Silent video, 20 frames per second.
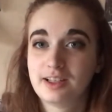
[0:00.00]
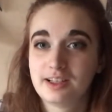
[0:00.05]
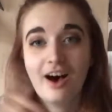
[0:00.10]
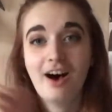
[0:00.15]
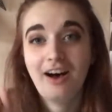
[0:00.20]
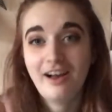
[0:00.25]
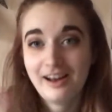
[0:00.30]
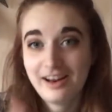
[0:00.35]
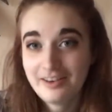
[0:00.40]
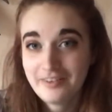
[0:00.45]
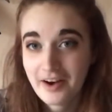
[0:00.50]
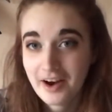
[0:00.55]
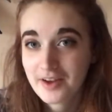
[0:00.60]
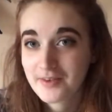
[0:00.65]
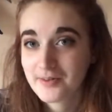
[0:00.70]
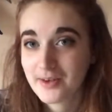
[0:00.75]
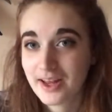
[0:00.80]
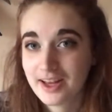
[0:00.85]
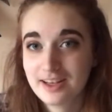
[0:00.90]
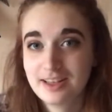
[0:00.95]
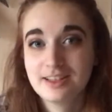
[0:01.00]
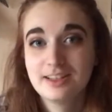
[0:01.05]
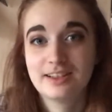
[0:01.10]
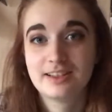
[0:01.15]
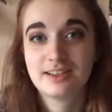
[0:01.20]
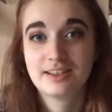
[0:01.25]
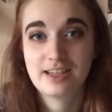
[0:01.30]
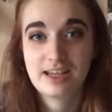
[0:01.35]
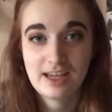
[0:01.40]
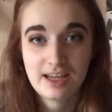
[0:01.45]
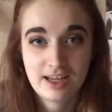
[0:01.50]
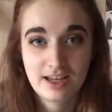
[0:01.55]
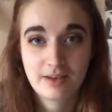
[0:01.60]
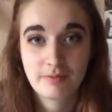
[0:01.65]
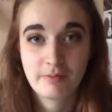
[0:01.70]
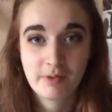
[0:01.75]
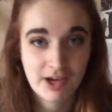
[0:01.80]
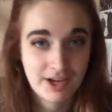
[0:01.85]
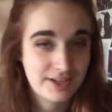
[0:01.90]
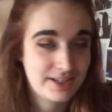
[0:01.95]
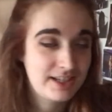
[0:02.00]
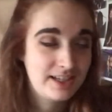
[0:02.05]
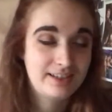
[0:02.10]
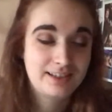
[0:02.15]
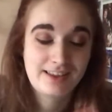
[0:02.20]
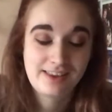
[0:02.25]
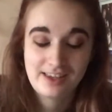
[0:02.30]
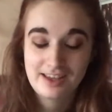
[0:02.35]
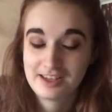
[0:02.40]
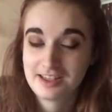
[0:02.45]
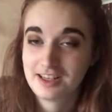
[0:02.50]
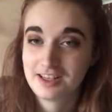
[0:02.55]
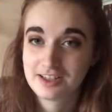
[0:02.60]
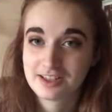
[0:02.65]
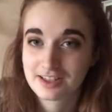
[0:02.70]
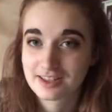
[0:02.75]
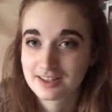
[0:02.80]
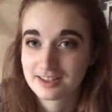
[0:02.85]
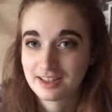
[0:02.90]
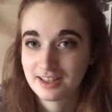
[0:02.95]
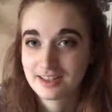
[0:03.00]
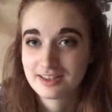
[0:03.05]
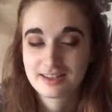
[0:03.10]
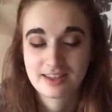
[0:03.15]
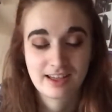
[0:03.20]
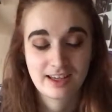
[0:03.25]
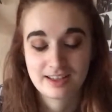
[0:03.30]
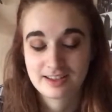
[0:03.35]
Highly recommend Dear Martin and then Dear Justice.